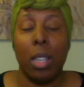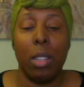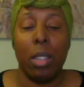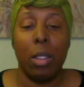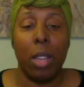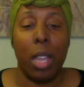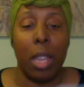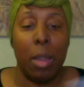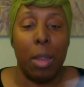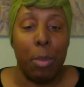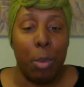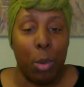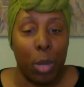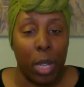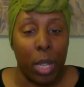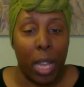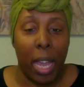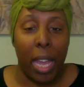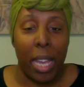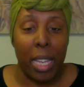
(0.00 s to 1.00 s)

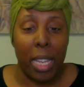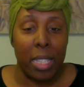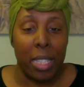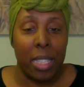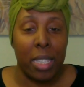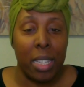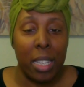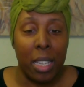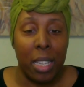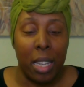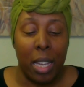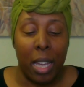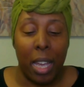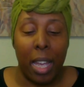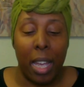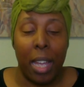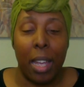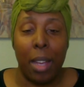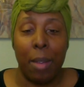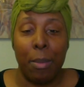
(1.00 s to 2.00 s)
keyboard case,
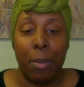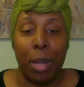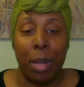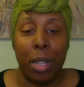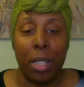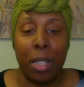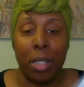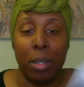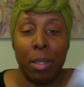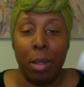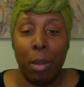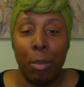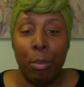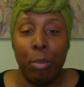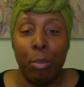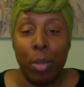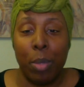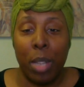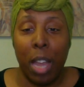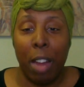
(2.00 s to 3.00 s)
and
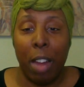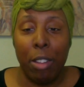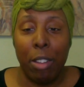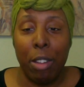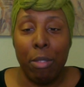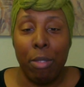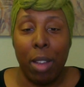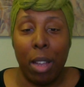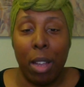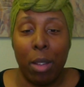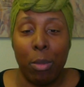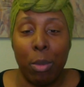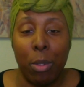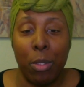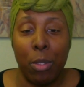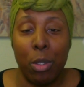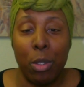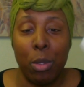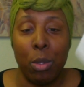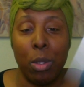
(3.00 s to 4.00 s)
carry it around
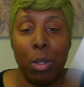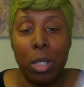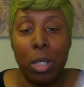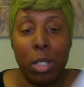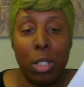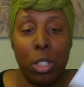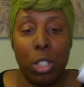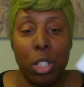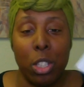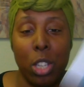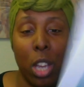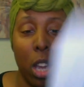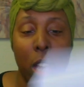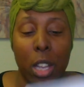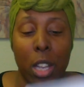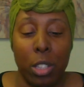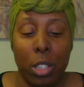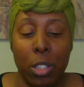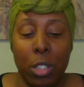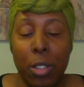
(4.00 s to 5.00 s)
with you to
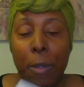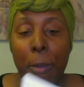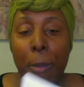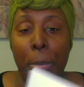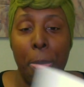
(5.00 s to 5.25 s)
church,